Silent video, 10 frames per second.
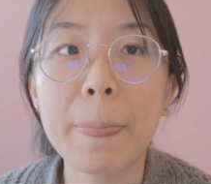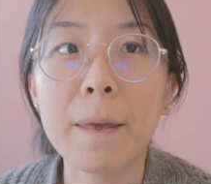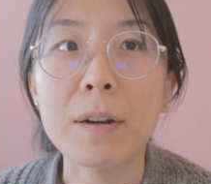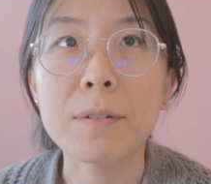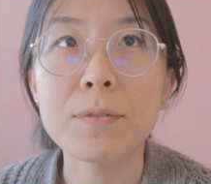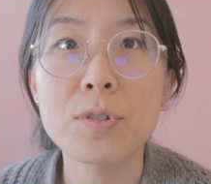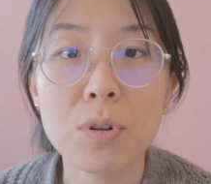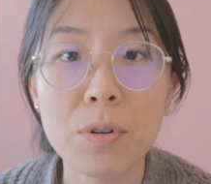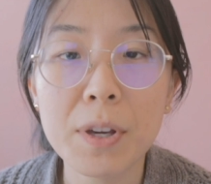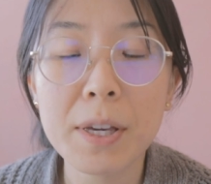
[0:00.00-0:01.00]
kind of
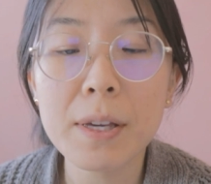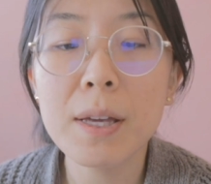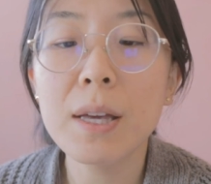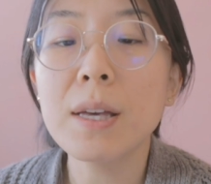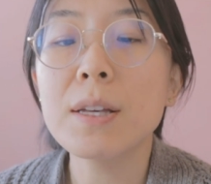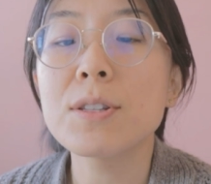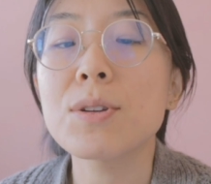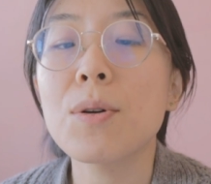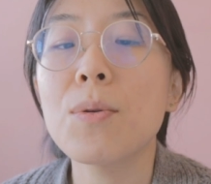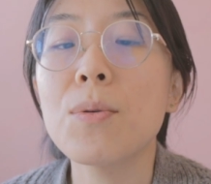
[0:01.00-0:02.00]
serving.
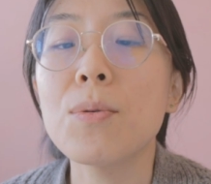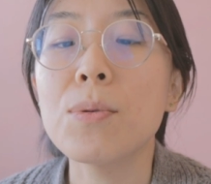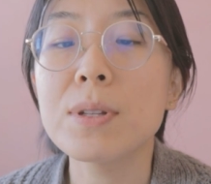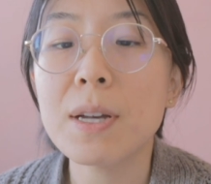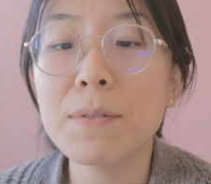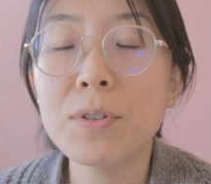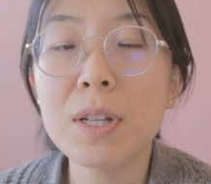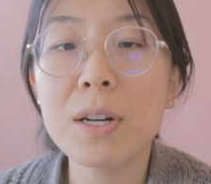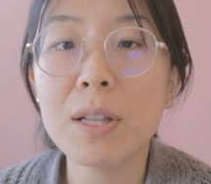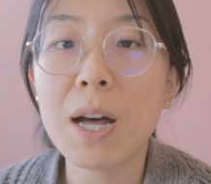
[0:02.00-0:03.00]
So
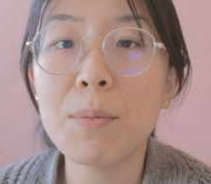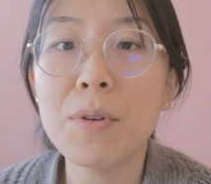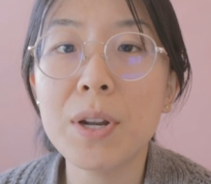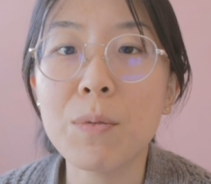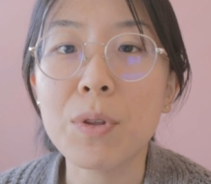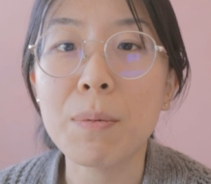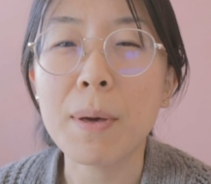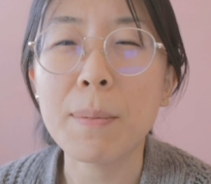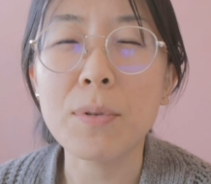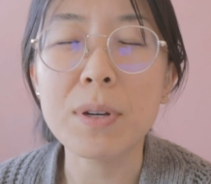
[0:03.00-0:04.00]
definitely collaborating with
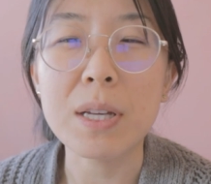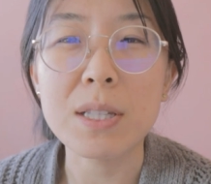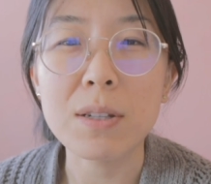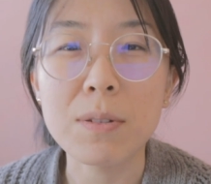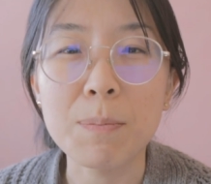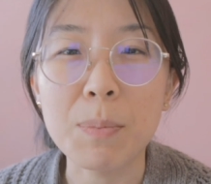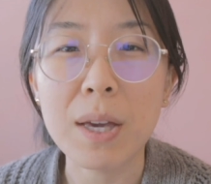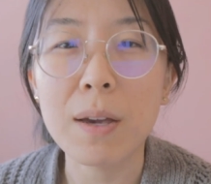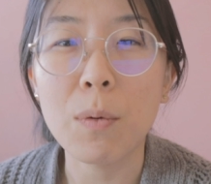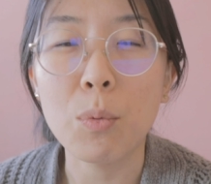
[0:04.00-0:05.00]
people is a
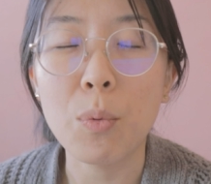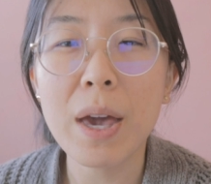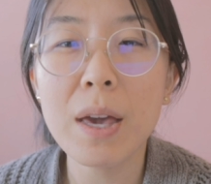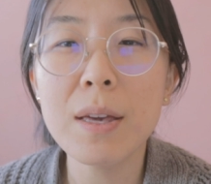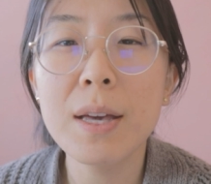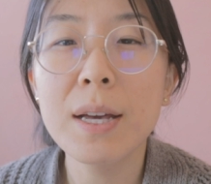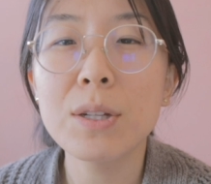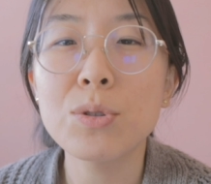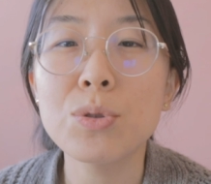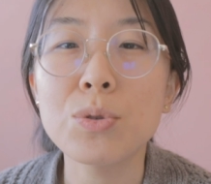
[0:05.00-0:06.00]
big way
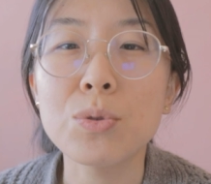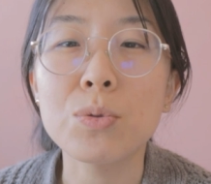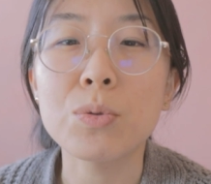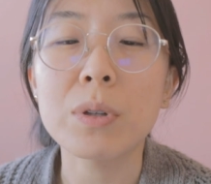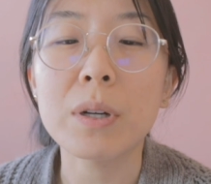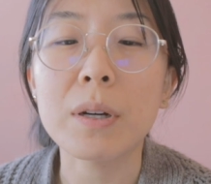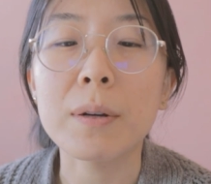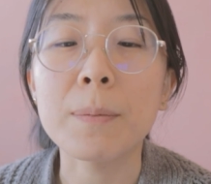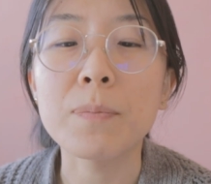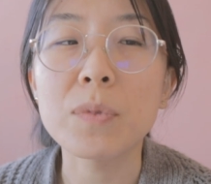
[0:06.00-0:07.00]
to
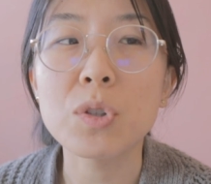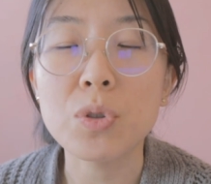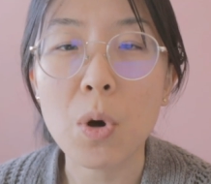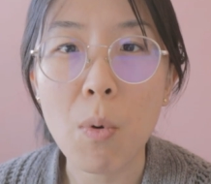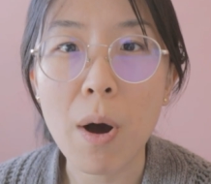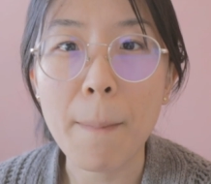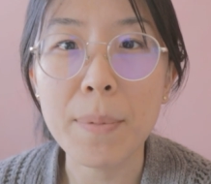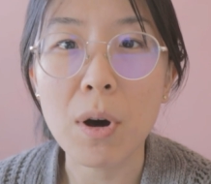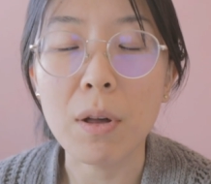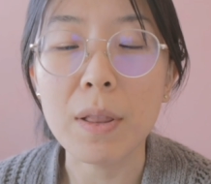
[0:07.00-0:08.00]
um, show
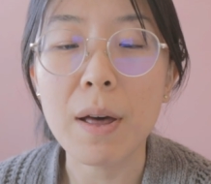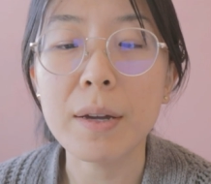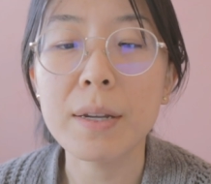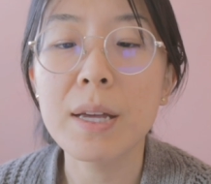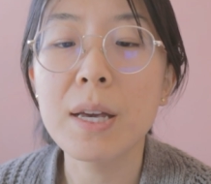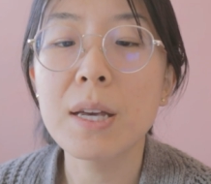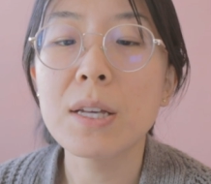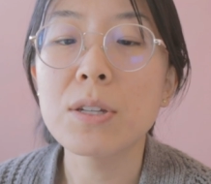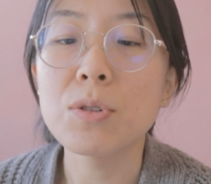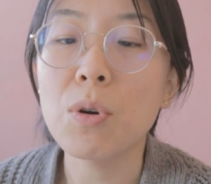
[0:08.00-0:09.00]
up online.
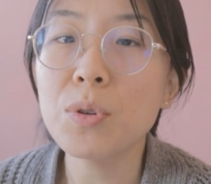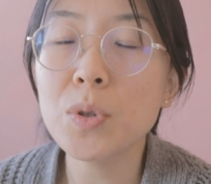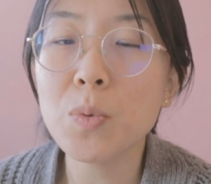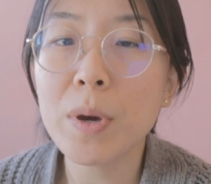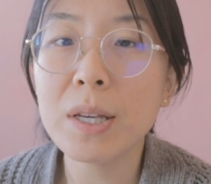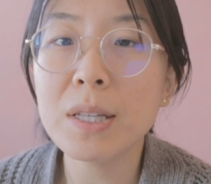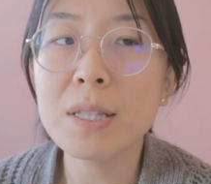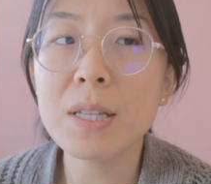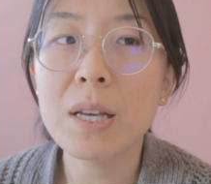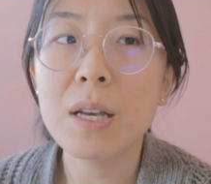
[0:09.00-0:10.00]
So all those
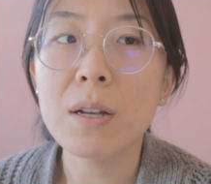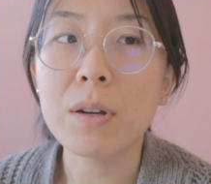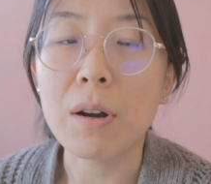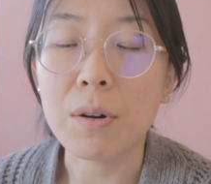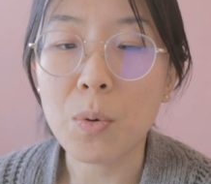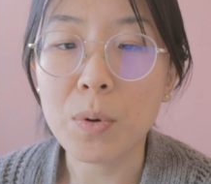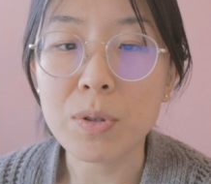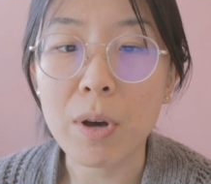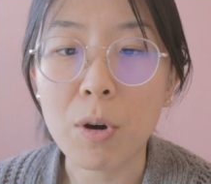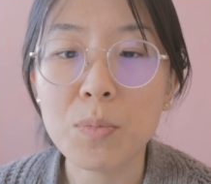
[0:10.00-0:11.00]
ways are going
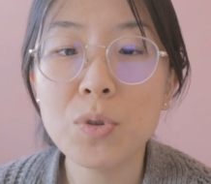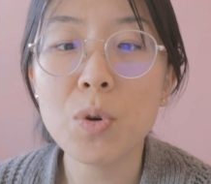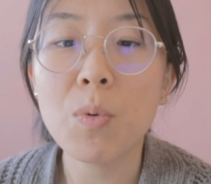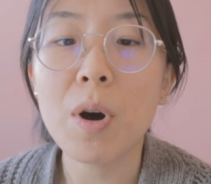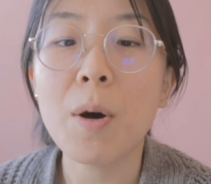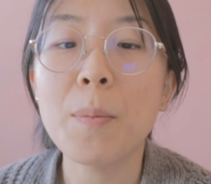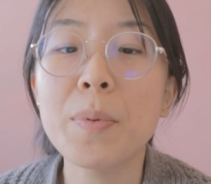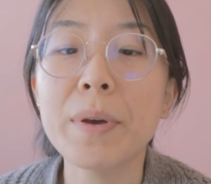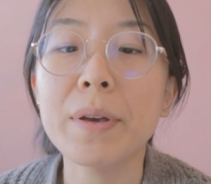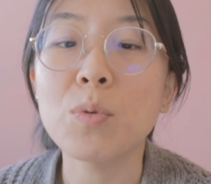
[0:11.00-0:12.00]
to help you show up
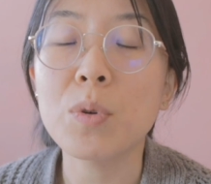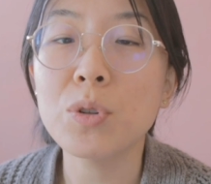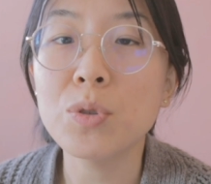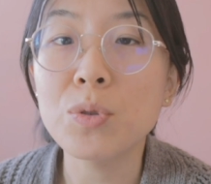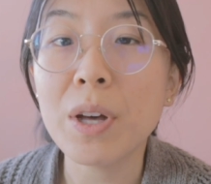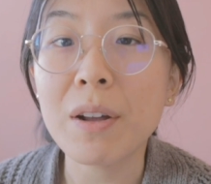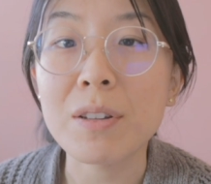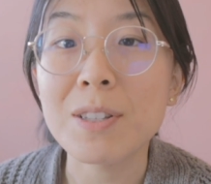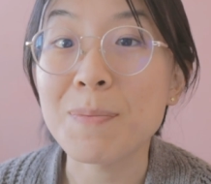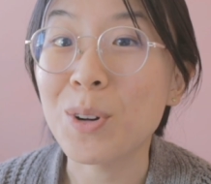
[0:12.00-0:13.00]
and you want to do that
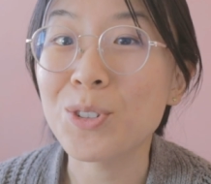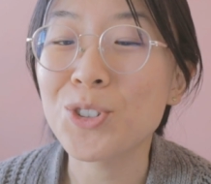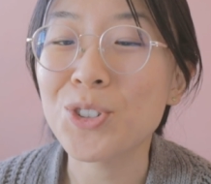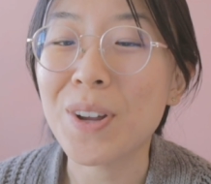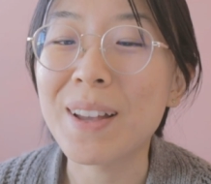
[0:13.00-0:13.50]
as much